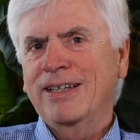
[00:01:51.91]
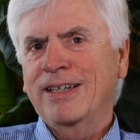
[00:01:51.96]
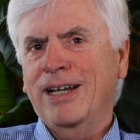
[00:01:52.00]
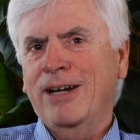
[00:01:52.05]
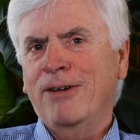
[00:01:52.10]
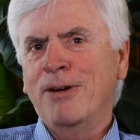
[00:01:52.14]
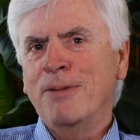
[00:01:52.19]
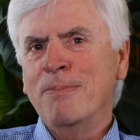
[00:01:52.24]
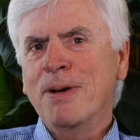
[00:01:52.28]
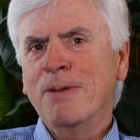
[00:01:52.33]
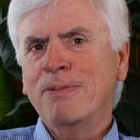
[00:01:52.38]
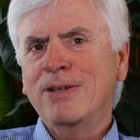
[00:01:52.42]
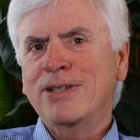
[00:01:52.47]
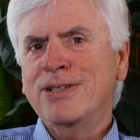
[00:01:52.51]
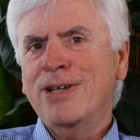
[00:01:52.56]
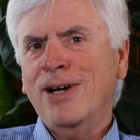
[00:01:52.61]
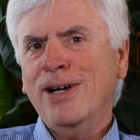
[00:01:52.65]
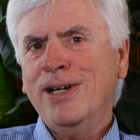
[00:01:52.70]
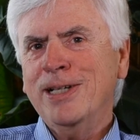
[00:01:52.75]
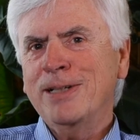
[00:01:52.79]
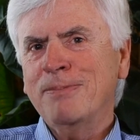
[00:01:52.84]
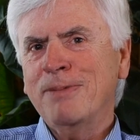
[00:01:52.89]
I remember
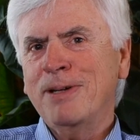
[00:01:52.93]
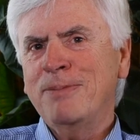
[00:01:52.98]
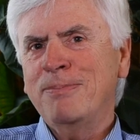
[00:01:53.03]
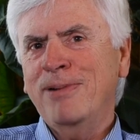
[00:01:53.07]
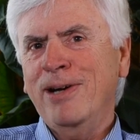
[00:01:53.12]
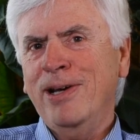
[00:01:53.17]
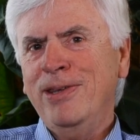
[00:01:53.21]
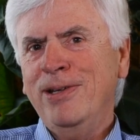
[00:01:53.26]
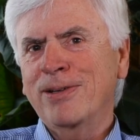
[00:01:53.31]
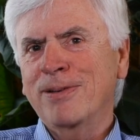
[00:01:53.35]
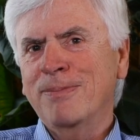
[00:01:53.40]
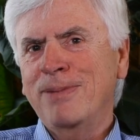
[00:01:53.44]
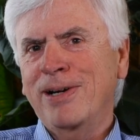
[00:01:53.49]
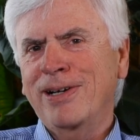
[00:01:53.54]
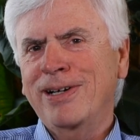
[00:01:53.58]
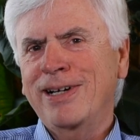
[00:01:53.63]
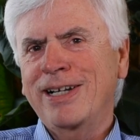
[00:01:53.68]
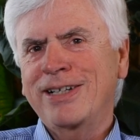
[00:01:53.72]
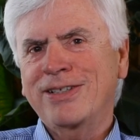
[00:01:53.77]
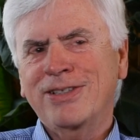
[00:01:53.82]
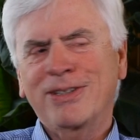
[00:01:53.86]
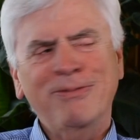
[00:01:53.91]
talking to my brother about
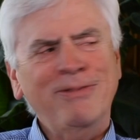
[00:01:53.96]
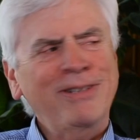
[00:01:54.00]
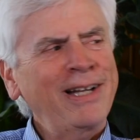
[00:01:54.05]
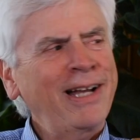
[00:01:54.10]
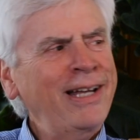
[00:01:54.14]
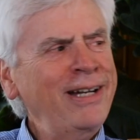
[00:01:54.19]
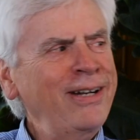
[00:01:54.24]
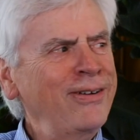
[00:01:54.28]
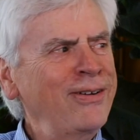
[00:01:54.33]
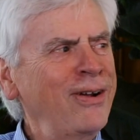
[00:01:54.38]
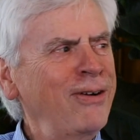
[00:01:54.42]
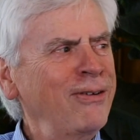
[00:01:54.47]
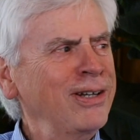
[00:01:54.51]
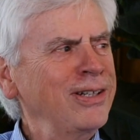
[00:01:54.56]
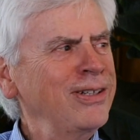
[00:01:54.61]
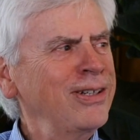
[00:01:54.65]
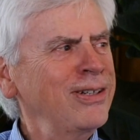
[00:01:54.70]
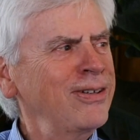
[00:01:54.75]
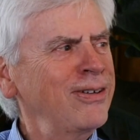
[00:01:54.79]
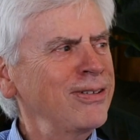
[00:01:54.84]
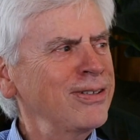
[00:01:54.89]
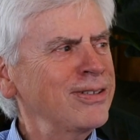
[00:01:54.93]
it. I said, well, I don't know.
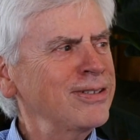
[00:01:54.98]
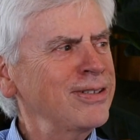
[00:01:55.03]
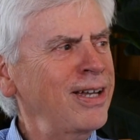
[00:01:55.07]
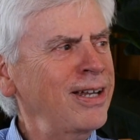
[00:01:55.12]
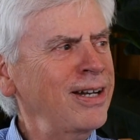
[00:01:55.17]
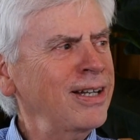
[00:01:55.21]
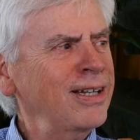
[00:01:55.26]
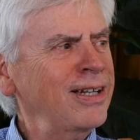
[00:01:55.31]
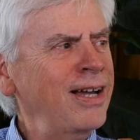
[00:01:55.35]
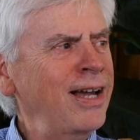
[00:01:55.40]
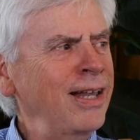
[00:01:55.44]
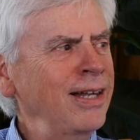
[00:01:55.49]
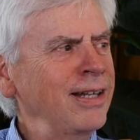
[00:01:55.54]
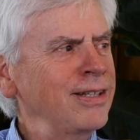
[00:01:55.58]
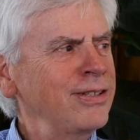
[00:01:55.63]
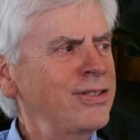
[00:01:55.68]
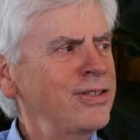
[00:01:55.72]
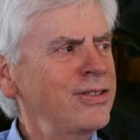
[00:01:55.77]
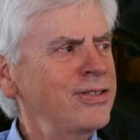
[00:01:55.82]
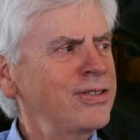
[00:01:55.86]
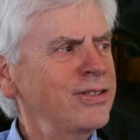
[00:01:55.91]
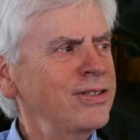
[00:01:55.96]
You know, it's not a
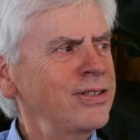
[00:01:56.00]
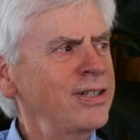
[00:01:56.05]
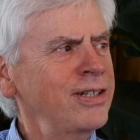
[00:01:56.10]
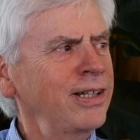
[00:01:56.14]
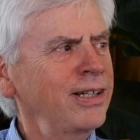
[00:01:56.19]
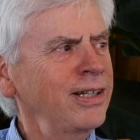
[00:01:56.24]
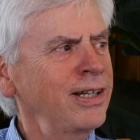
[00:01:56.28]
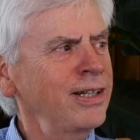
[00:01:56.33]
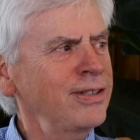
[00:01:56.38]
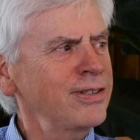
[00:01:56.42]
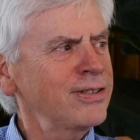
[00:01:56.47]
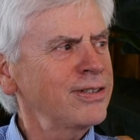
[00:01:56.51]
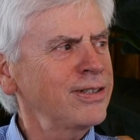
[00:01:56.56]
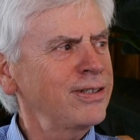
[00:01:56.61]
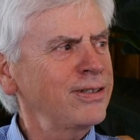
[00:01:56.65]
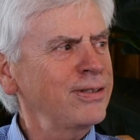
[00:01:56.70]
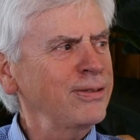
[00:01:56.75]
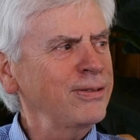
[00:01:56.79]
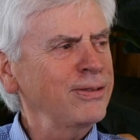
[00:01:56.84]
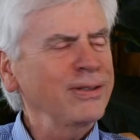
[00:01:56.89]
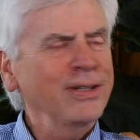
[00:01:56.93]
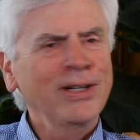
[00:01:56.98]
college, it's an
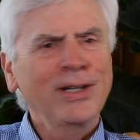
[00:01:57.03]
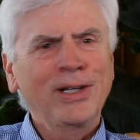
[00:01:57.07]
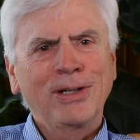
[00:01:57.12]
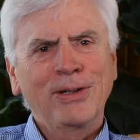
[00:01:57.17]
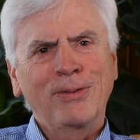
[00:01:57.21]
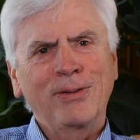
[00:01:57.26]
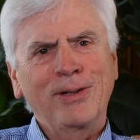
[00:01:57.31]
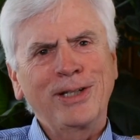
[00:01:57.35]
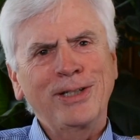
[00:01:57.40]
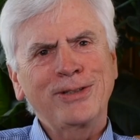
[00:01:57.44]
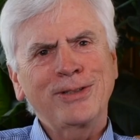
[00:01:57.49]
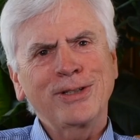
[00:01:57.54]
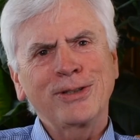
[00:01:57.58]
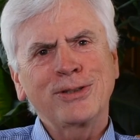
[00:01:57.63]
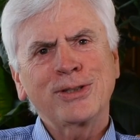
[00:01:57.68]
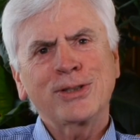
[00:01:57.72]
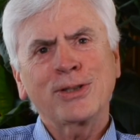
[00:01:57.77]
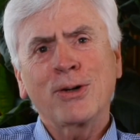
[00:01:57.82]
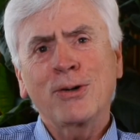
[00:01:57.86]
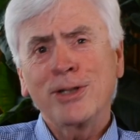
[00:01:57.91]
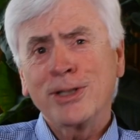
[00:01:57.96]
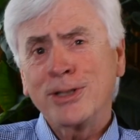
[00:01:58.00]
institute. Well, he said,
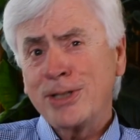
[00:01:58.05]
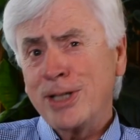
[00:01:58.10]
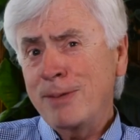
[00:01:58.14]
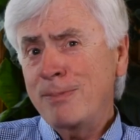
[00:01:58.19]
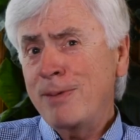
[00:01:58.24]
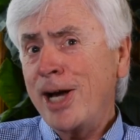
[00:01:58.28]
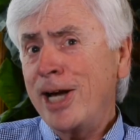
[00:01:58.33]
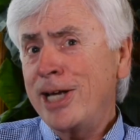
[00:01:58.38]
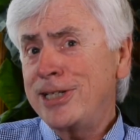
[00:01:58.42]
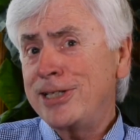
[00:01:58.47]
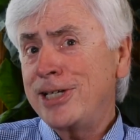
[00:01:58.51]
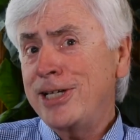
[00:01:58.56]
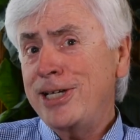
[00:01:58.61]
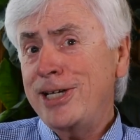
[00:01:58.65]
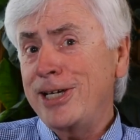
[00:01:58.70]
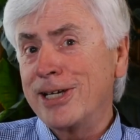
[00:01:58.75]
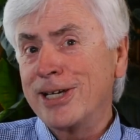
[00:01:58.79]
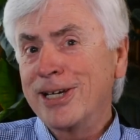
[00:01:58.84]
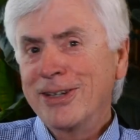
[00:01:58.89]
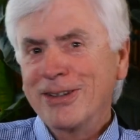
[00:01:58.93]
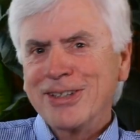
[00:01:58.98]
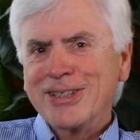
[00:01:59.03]
so is
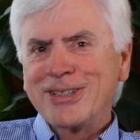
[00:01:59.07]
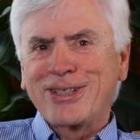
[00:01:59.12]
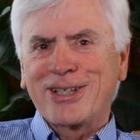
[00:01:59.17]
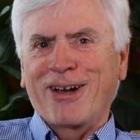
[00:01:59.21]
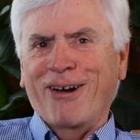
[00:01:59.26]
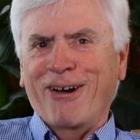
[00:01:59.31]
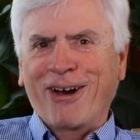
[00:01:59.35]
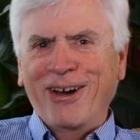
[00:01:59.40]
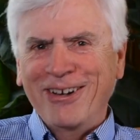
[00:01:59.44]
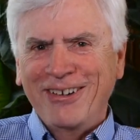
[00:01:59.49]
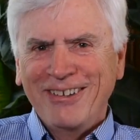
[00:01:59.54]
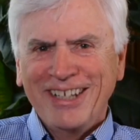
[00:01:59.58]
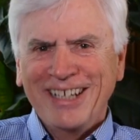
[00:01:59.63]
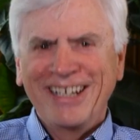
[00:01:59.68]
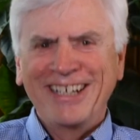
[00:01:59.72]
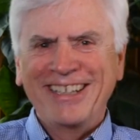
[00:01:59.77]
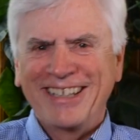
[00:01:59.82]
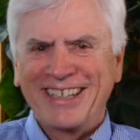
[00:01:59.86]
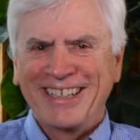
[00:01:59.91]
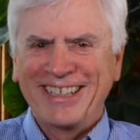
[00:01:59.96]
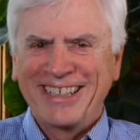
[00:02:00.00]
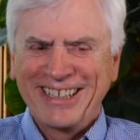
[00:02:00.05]
MIT. So
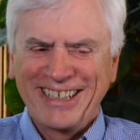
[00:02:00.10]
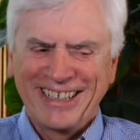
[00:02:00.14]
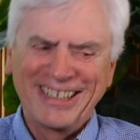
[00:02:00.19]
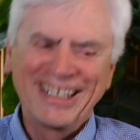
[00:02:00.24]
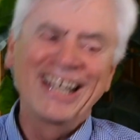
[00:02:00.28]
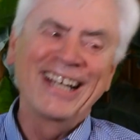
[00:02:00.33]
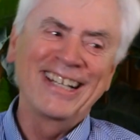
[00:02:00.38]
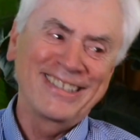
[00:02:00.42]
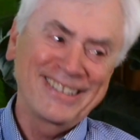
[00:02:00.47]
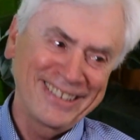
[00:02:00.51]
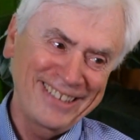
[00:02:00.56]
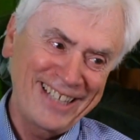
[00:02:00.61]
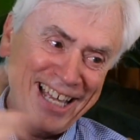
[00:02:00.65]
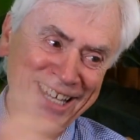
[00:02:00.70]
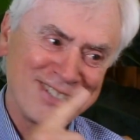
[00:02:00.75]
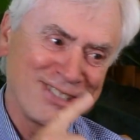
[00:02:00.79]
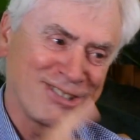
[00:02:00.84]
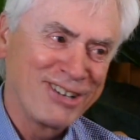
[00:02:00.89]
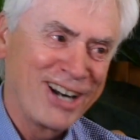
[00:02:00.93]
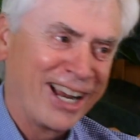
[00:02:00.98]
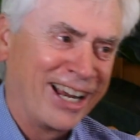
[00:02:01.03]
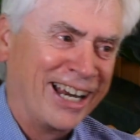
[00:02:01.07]
I said,
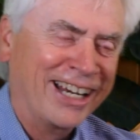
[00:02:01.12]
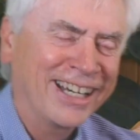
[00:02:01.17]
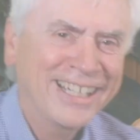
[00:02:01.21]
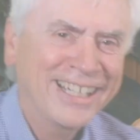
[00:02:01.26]
that's right.